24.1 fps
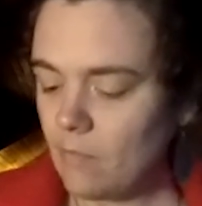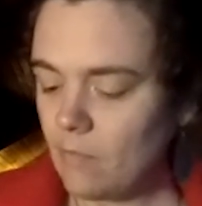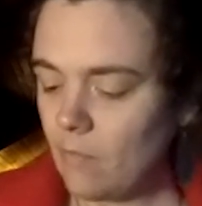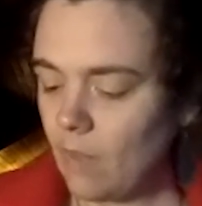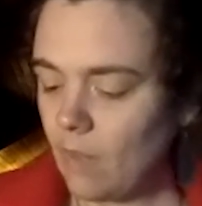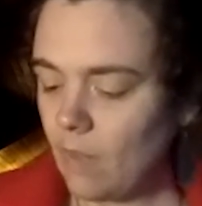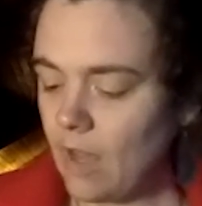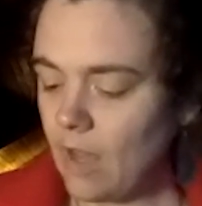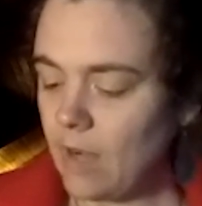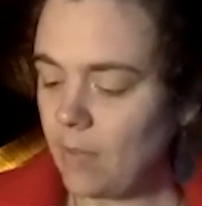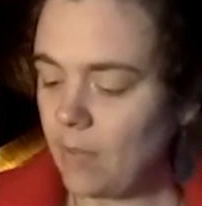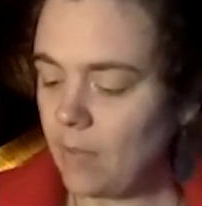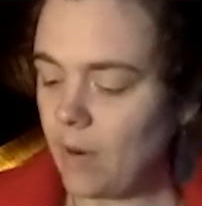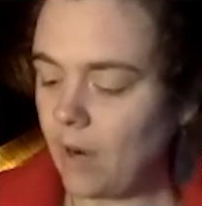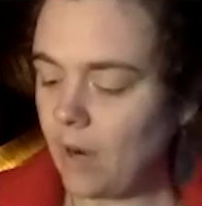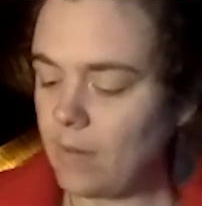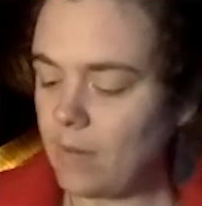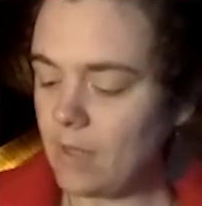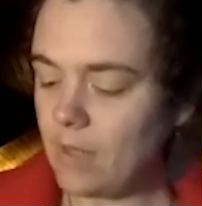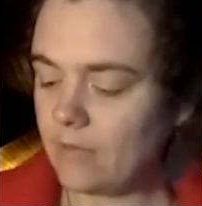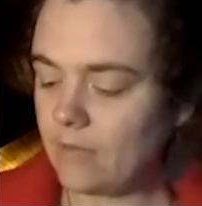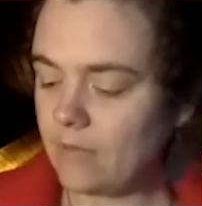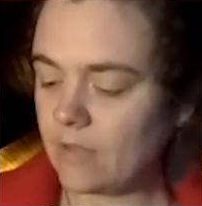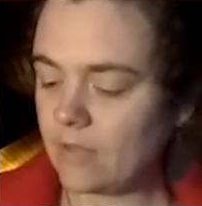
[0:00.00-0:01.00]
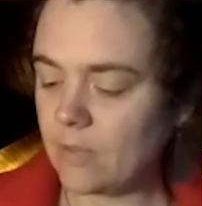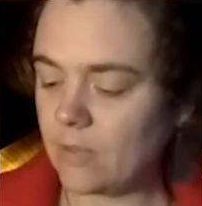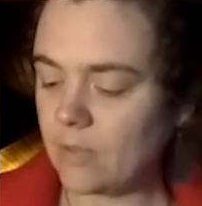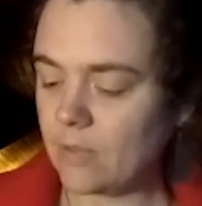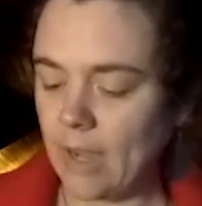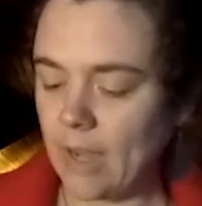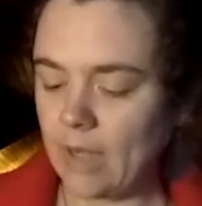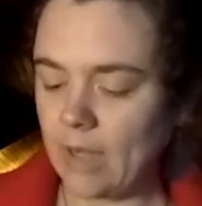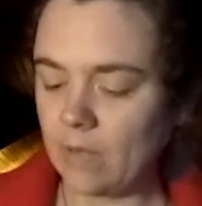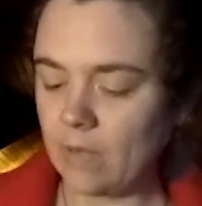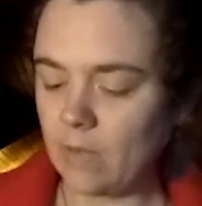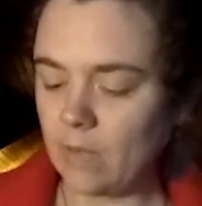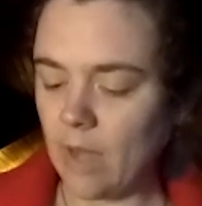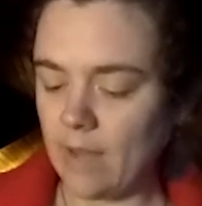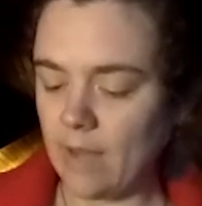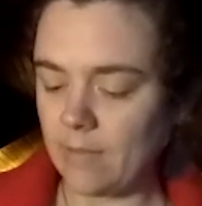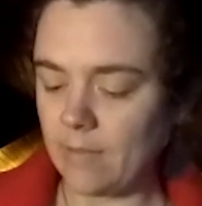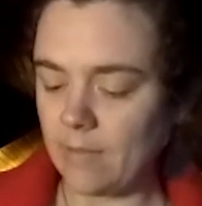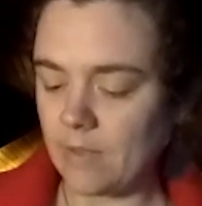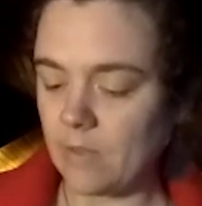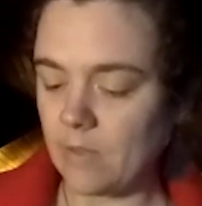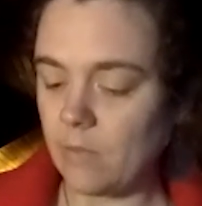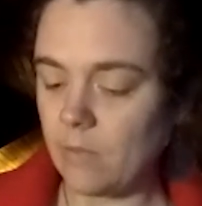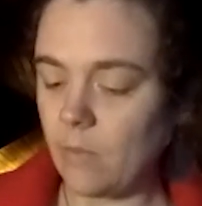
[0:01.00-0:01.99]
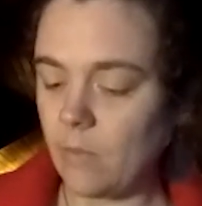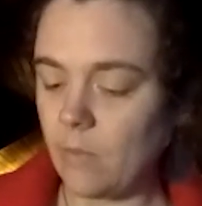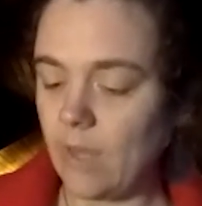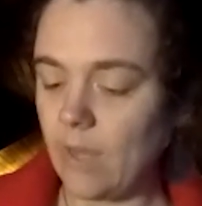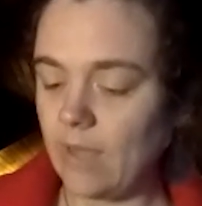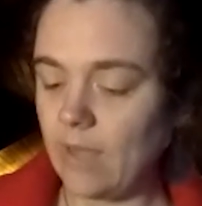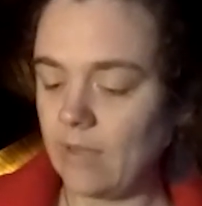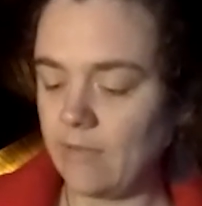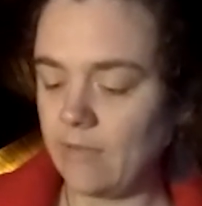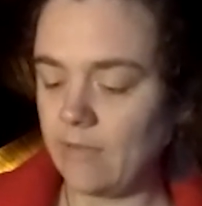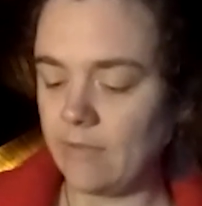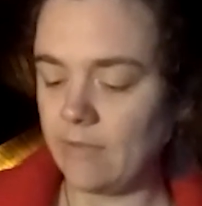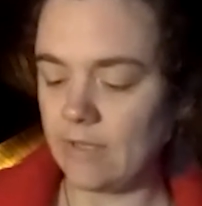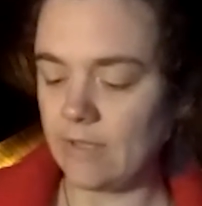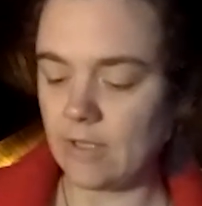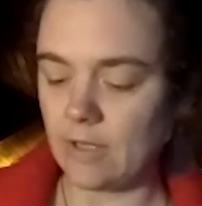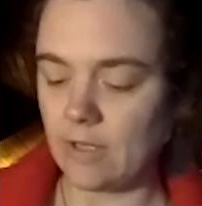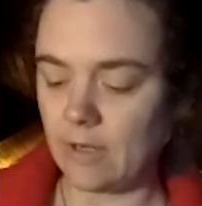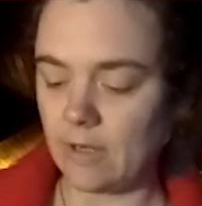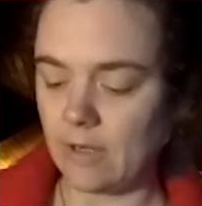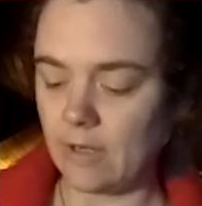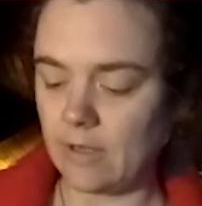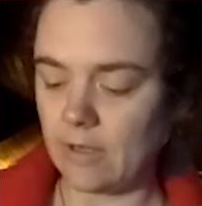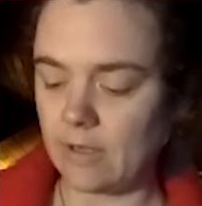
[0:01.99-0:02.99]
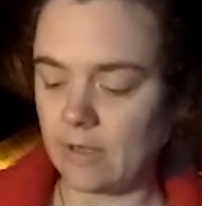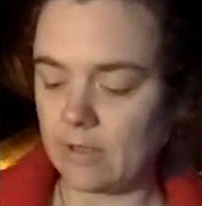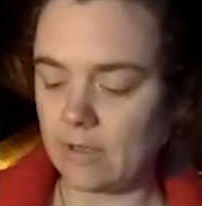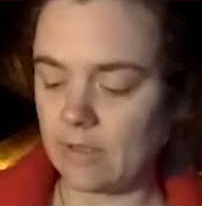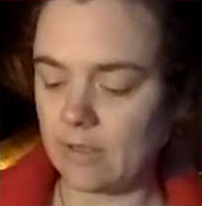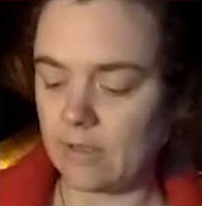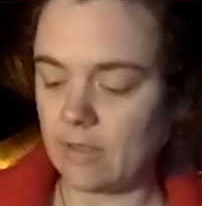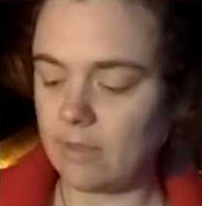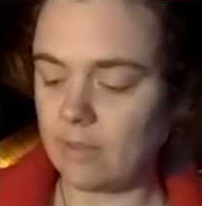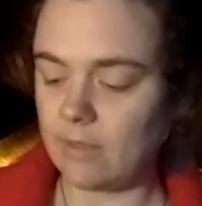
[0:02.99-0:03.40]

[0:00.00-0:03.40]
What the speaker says: An apartment of spider webs and winged visitors,